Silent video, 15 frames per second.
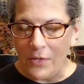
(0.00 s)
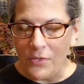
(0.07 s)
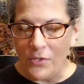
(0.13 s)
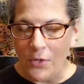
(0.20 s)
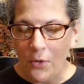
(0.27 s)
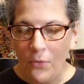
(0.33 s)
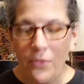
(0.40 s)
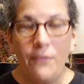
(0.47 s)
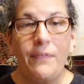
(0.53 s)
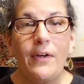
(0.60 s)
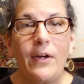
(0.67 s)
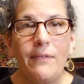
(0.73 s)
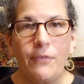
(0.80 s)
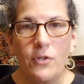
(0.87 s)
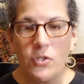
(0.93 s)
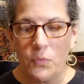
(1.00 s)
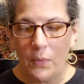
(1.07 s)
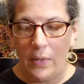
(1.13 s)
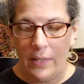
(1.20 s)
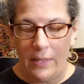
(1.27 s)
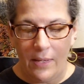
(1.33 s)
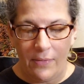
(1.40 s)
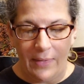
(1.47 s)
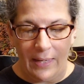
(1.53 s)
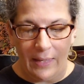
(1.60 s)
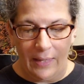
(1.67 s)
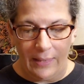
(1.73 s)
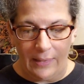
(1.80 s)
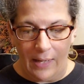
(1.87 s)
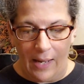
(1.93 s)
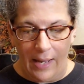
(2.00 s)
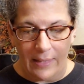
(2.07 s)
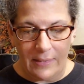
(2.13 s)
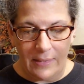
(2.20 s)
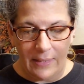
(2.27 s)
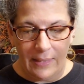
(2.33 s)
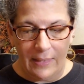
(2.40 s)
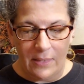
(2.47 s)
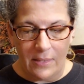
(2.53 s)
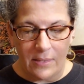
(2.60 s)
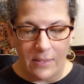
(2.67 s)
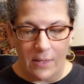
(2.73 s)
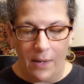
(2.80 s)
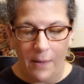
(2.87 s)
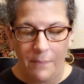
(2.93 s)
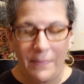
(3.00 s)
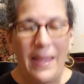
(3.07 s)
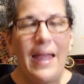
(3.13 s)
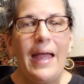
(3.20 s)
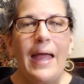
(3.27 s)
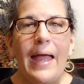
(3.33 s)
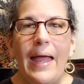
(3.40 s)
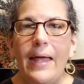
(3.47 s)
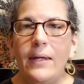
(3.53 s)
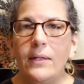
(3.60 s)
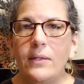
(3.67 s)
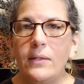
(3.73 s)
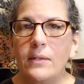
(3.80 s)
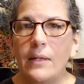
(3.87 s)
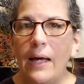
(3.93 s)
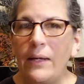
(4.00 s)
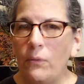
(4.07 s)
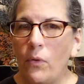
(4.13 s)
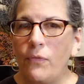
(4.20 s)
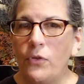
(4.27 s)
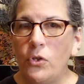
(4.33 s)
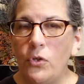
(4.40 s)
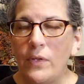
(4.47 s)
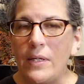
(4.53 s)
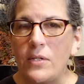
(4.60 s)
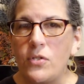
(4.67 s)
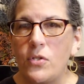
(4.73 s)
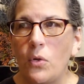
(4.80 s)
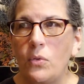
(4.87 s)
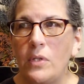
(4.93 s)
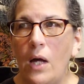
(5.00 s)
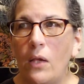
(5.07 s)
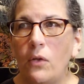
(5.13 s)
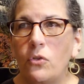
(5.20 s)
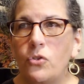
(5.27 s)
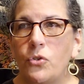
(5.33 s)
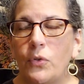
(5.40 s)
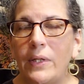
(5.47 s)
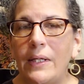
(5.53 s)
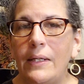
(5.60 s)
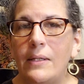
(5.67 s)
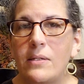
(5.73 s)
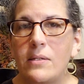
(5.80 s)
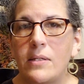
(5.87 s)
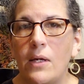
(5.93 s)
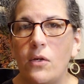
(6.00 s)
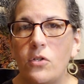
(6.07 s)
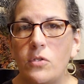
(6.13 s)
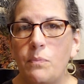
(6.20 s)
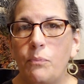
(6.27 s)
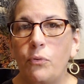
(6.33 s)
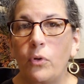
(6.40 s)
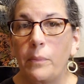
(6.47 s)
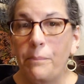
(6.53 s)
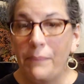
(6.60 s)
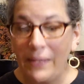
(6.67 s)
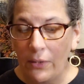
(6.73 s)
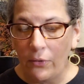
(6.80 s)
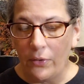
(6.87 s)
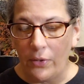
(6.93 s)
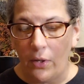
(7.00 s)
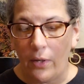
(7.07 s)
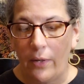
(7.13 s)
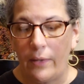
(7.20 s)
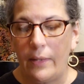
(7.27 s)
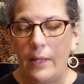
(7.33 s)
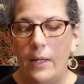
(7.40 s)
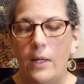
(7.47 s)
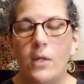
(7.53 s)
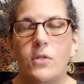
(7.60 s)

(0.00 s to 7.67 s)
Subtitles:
So the very first one that I got is, and I don't know if you knew this, so Dollar Tree sells Premier yarn.